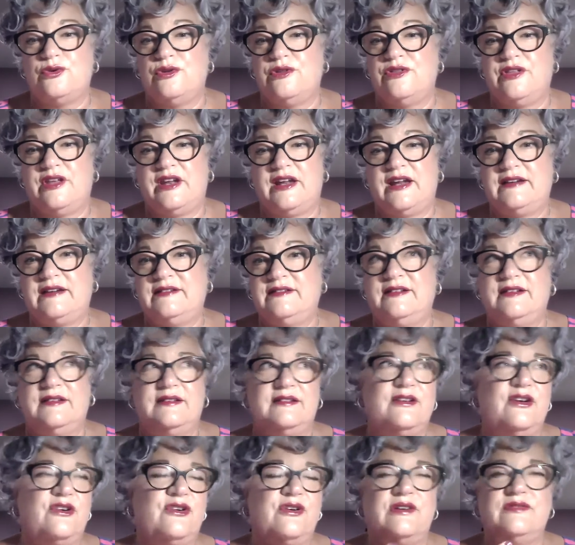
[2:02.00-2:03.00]
that I did,
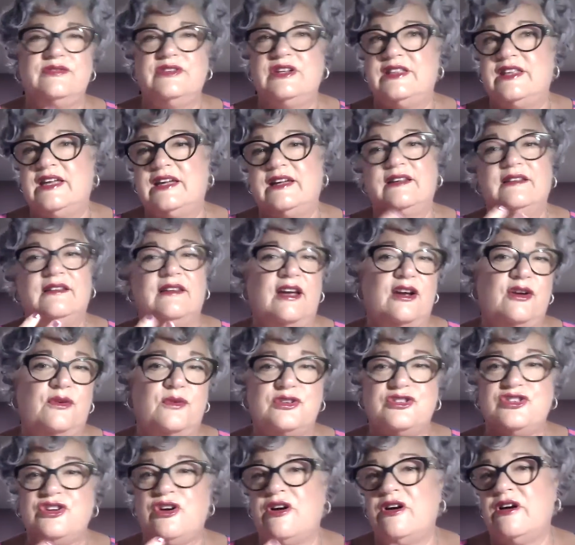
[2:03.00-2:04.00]
everything in
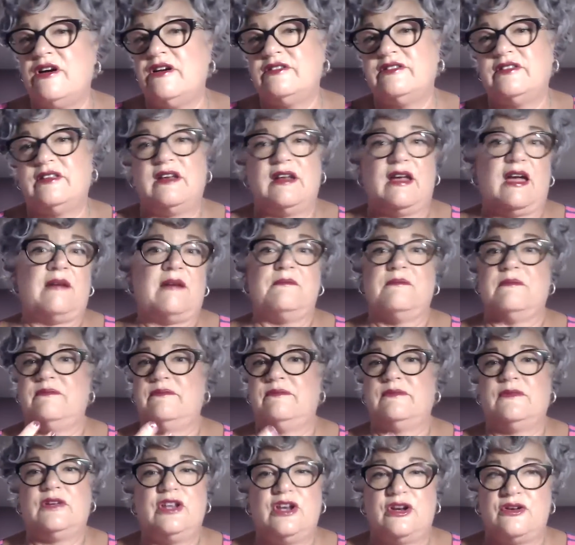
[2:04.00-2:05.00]
language arts, and
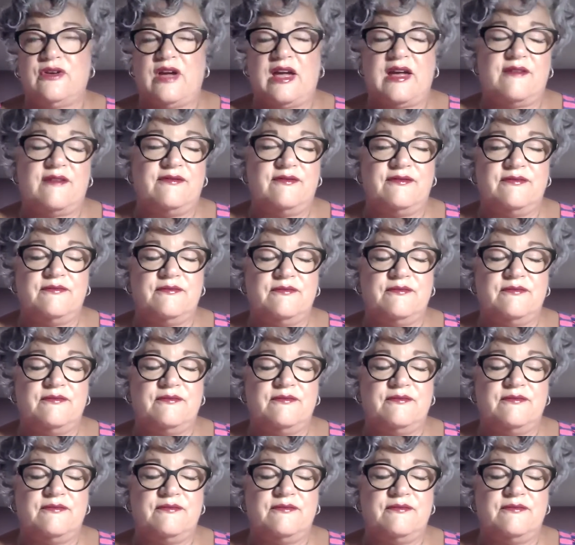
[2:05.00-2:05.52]
I have